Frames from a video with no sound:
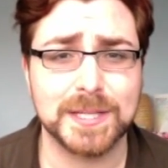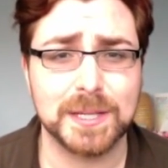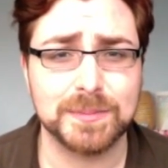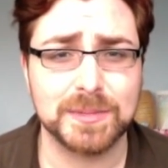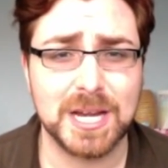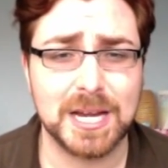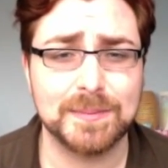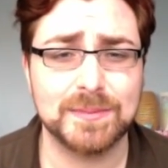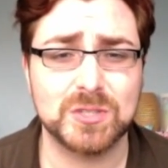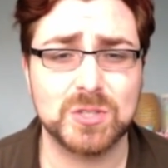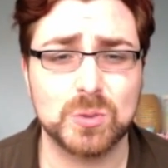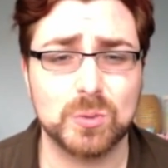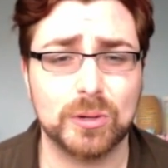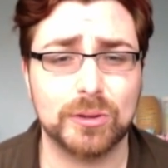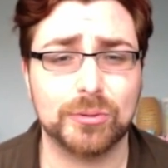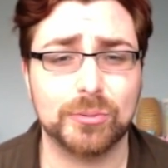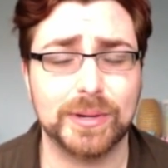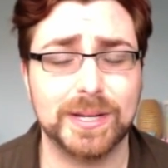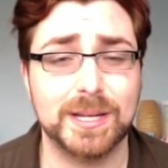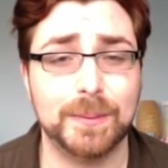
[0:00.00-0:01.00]
sometimes two or
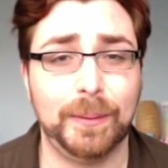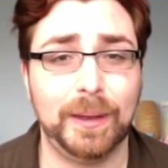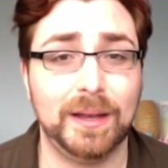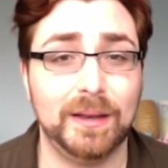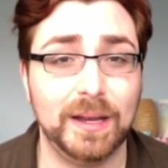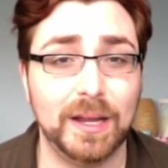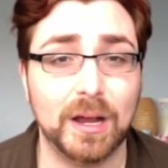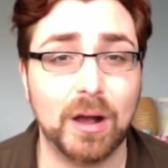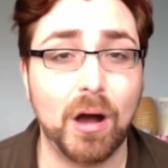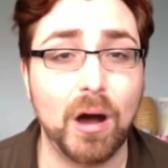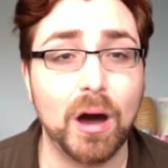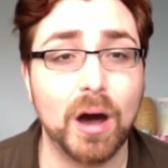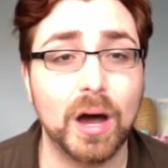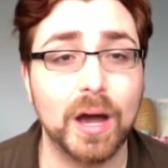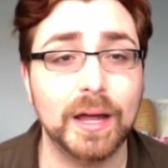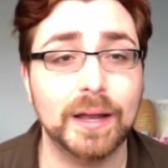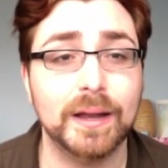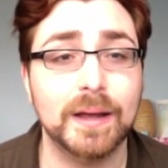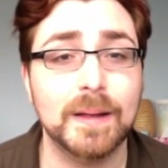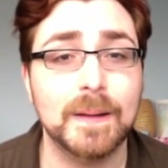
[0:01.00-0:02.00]
three depending
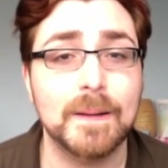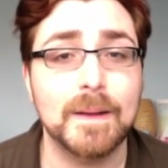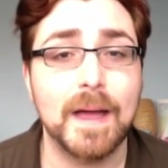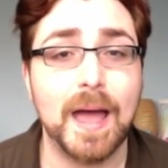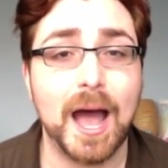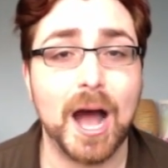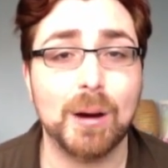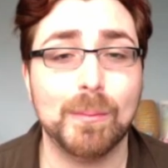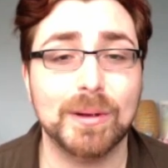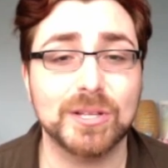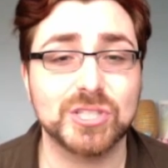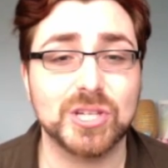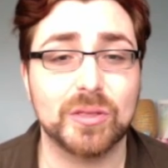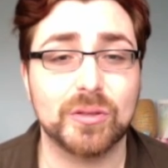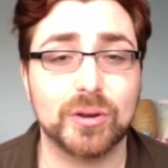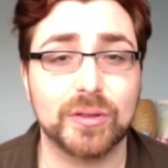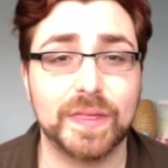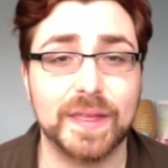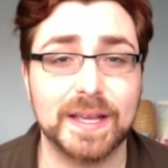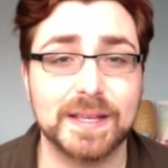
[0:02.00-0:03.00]
on how much
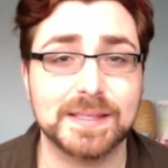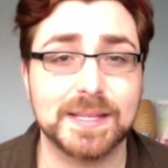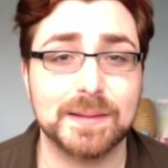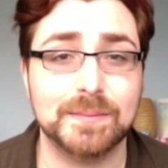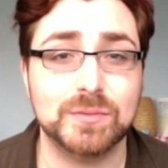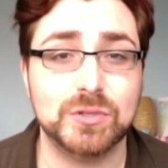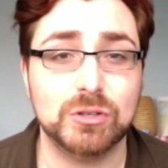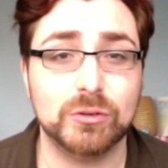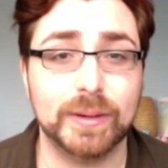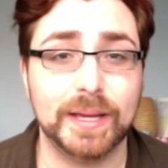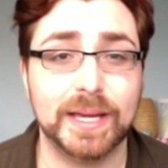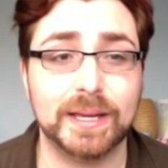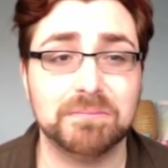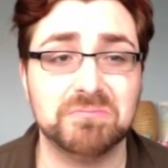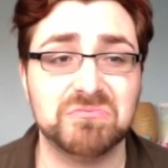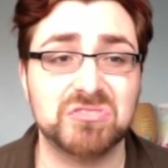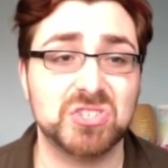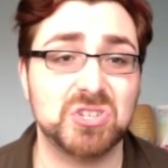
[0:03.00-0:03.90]
other things I'm doing.